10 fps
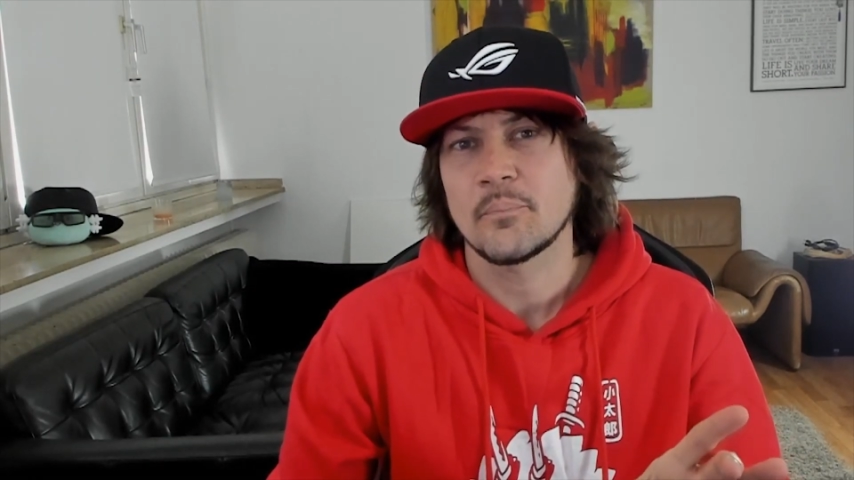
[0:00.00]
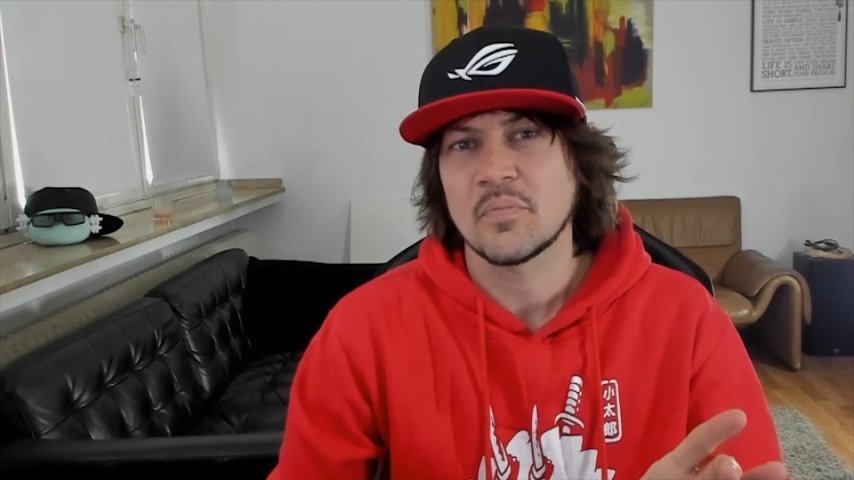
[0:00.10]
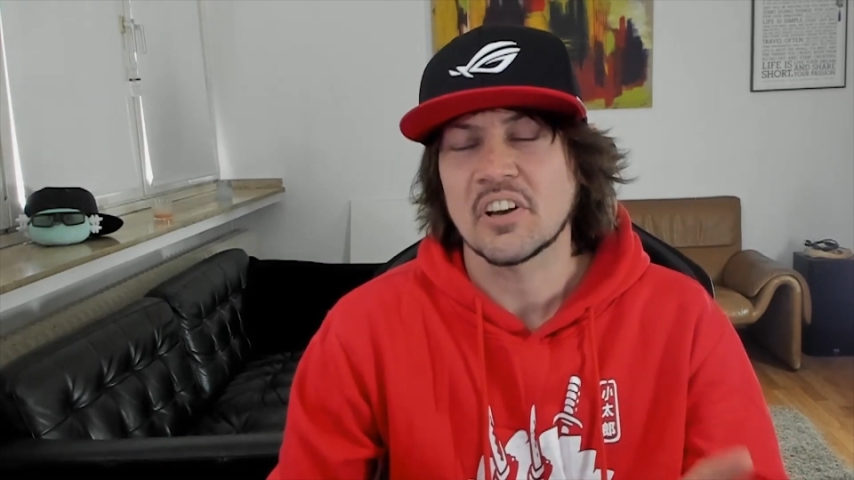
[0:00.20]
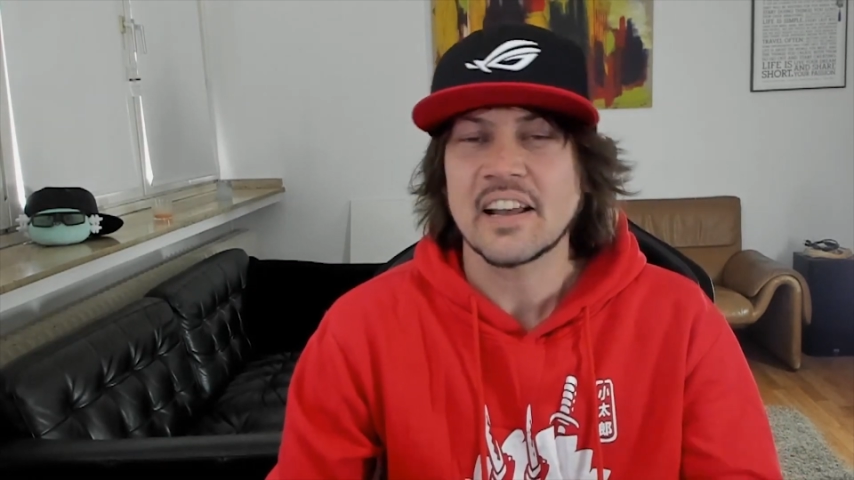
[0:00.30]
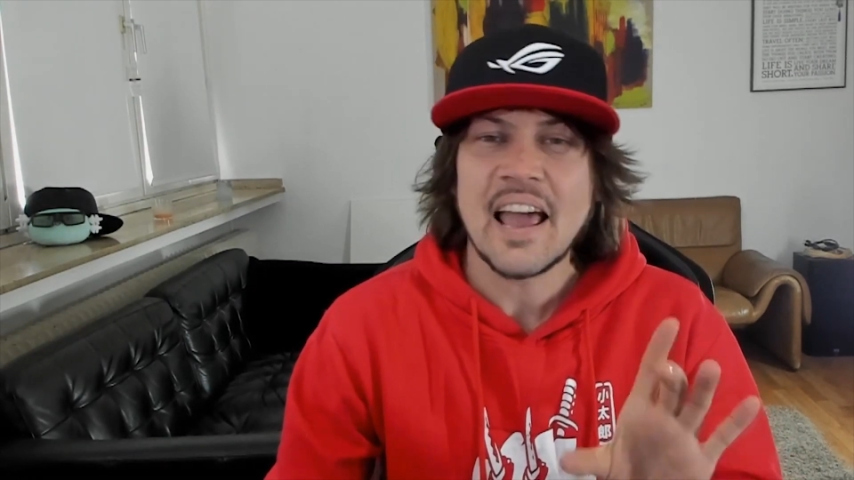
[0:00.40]

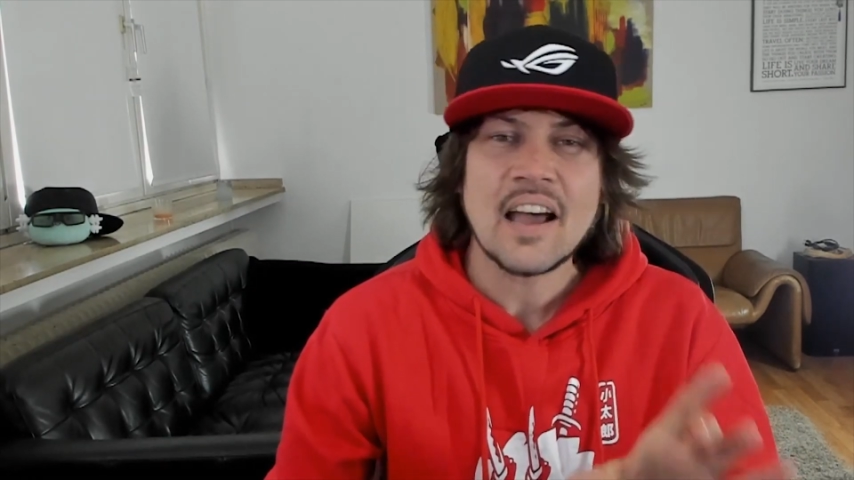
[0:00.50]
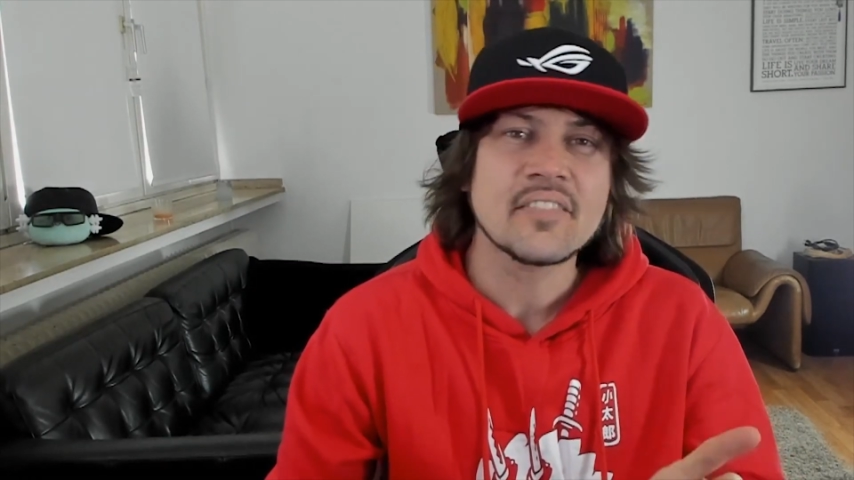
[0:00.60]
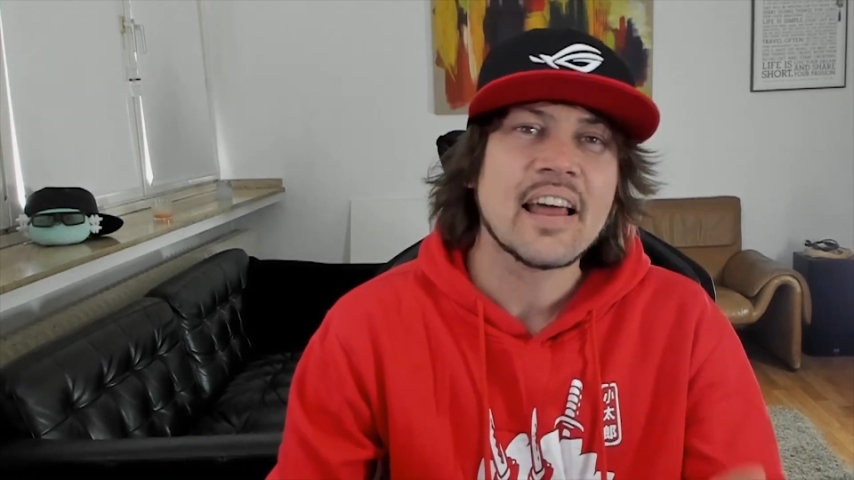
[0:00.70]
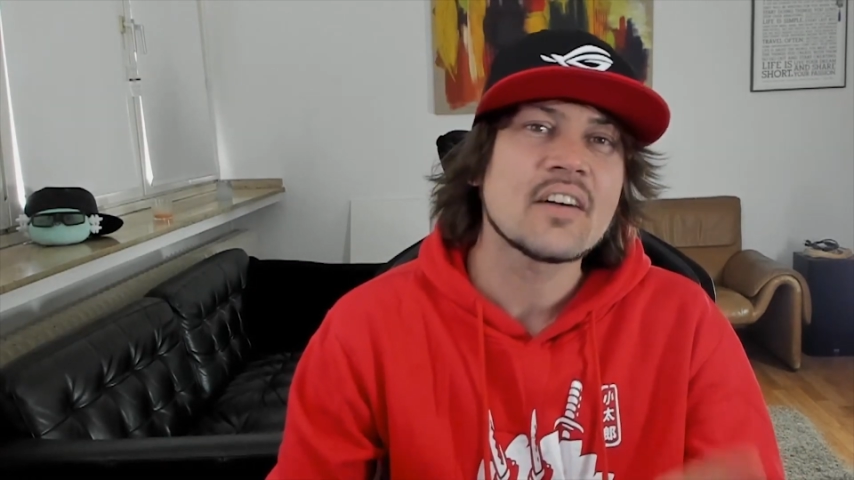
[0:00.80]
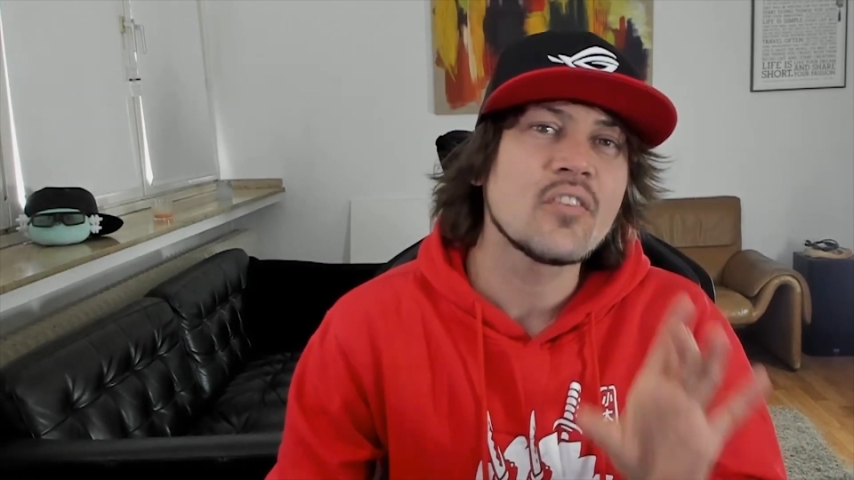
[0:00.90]
you're going to
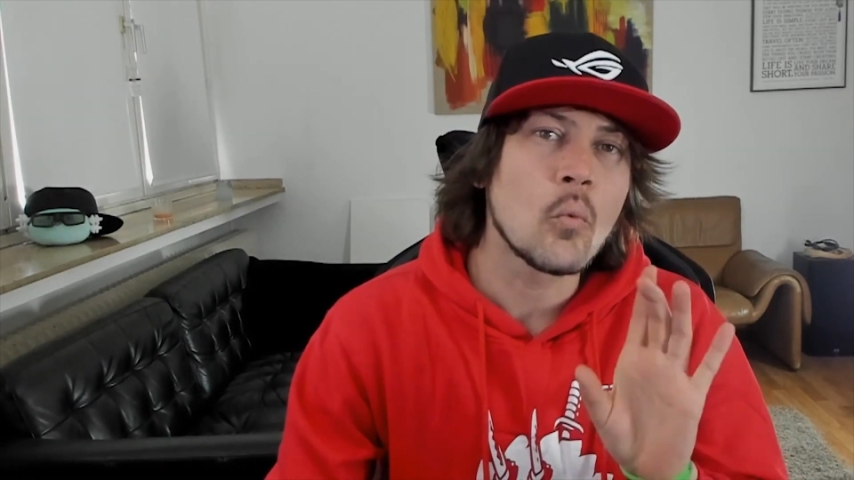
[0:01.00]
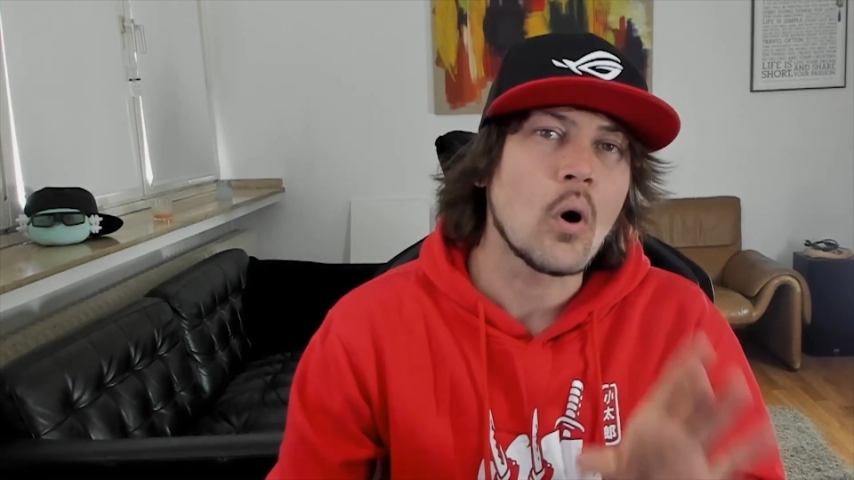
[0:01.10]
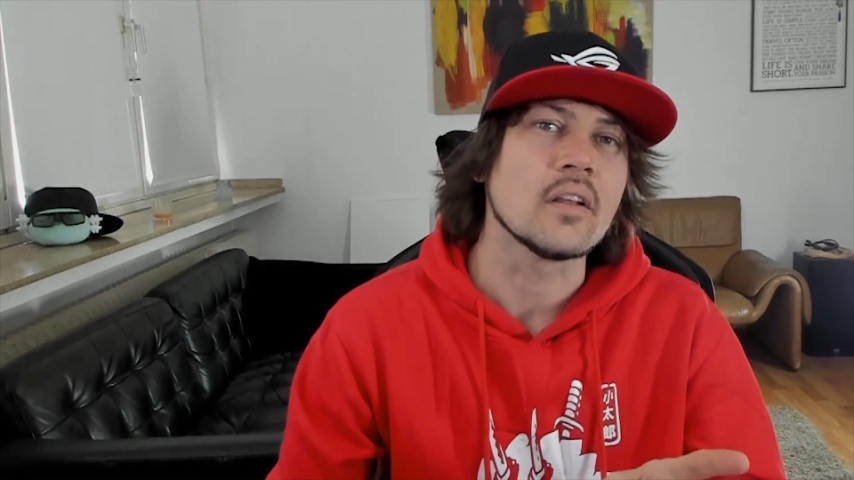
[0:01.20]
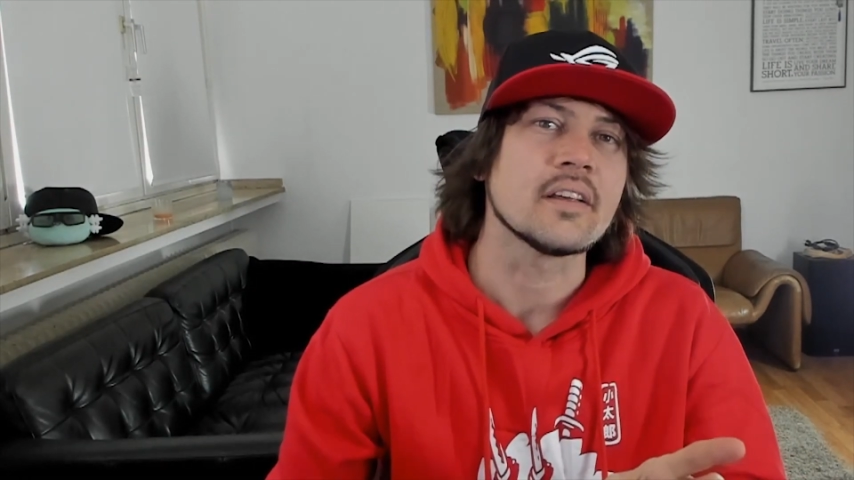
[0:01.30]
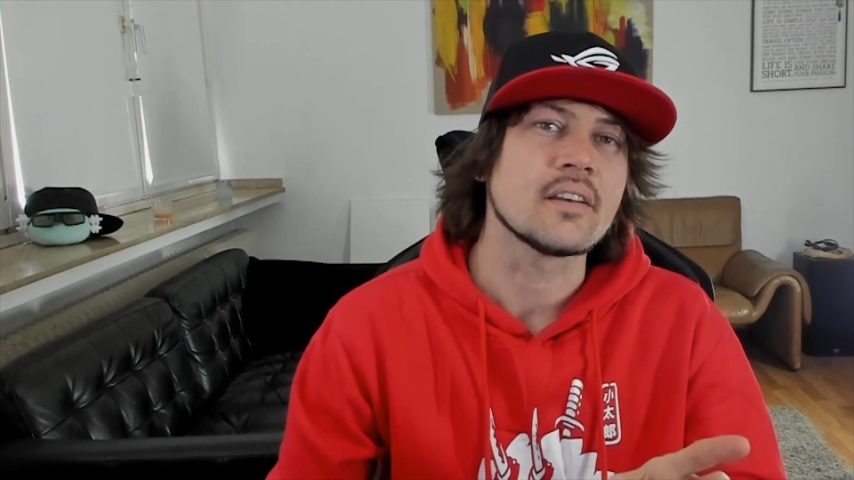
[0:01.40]
have a
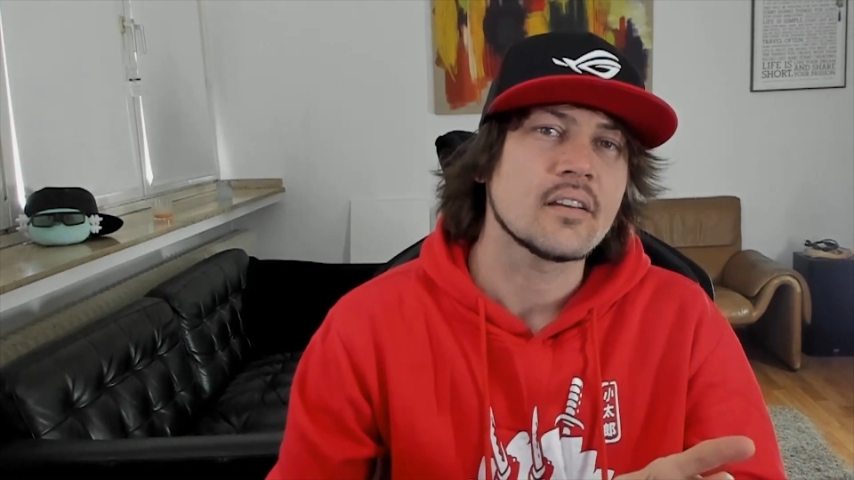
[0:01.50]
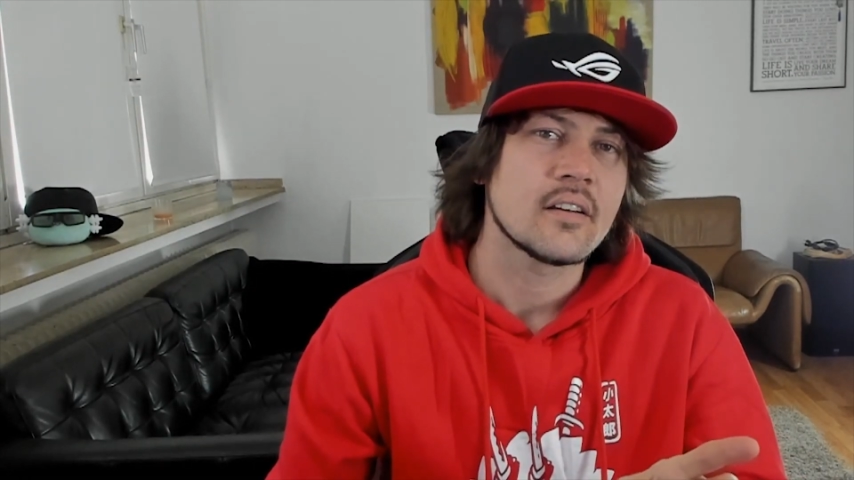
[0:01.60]
wallet.